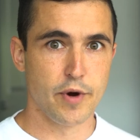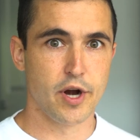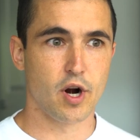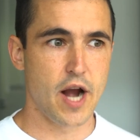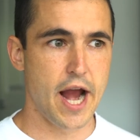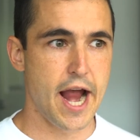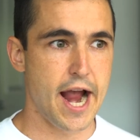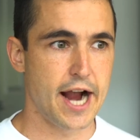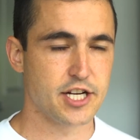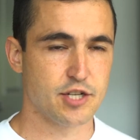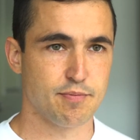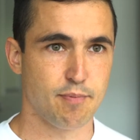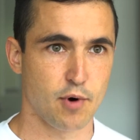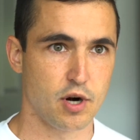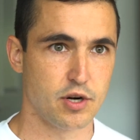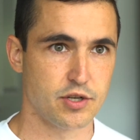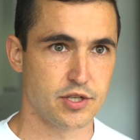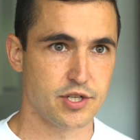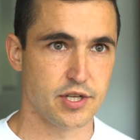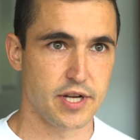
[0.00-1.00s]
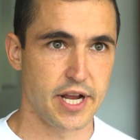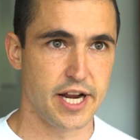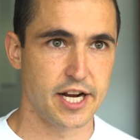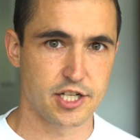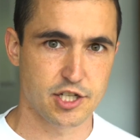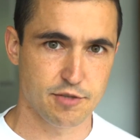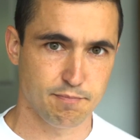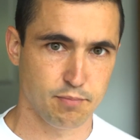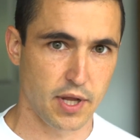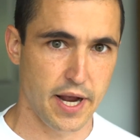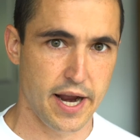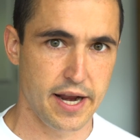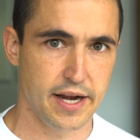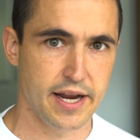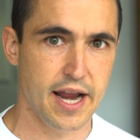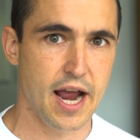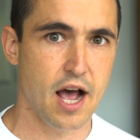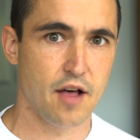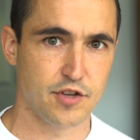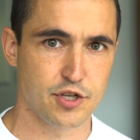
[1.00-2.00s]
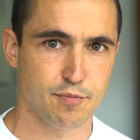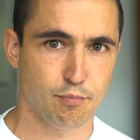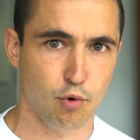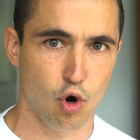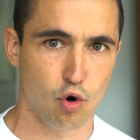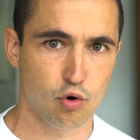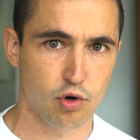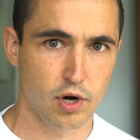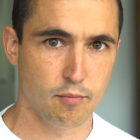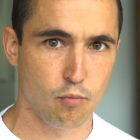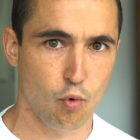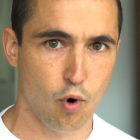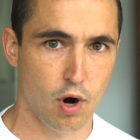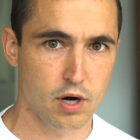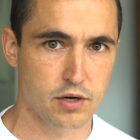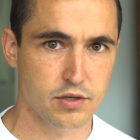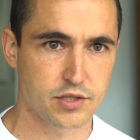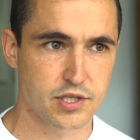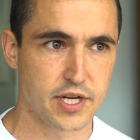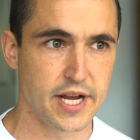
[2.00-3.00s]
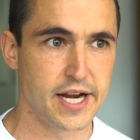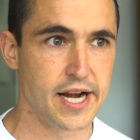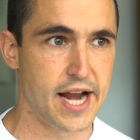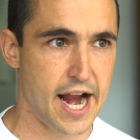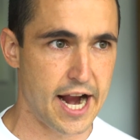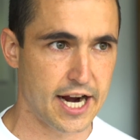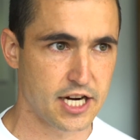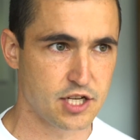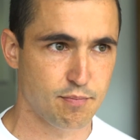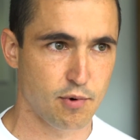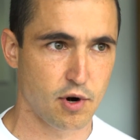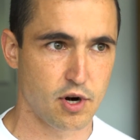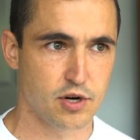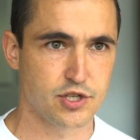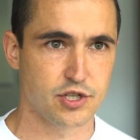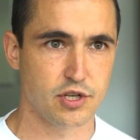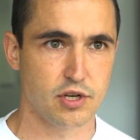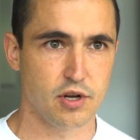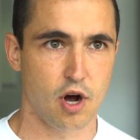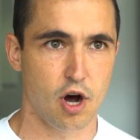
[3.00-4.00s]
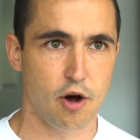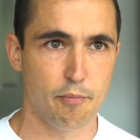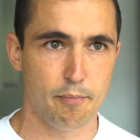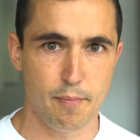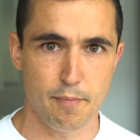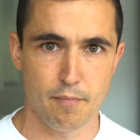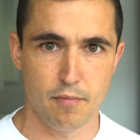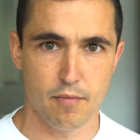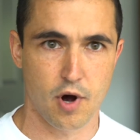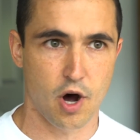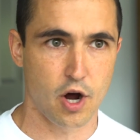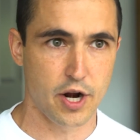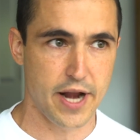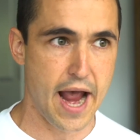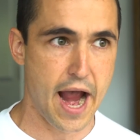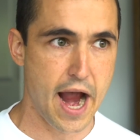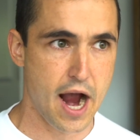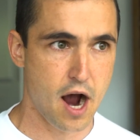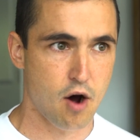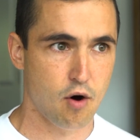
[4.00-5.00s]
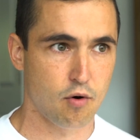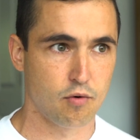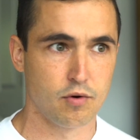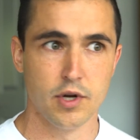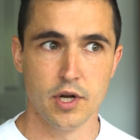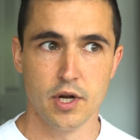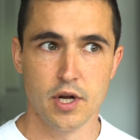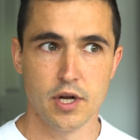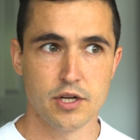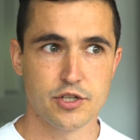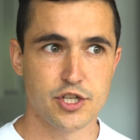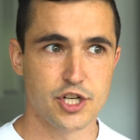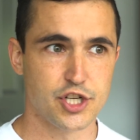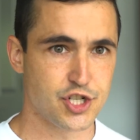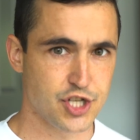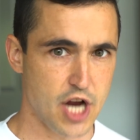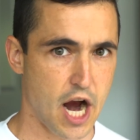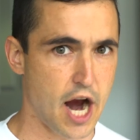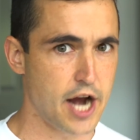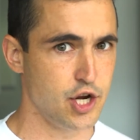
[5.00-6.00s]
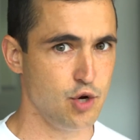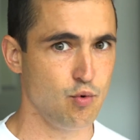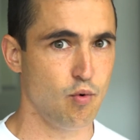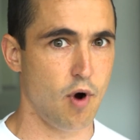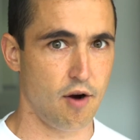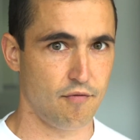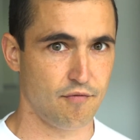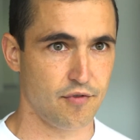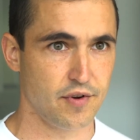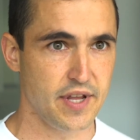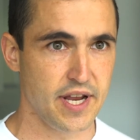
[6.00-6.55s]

We are experts in explaining how this program works, and experts on how to sign you up for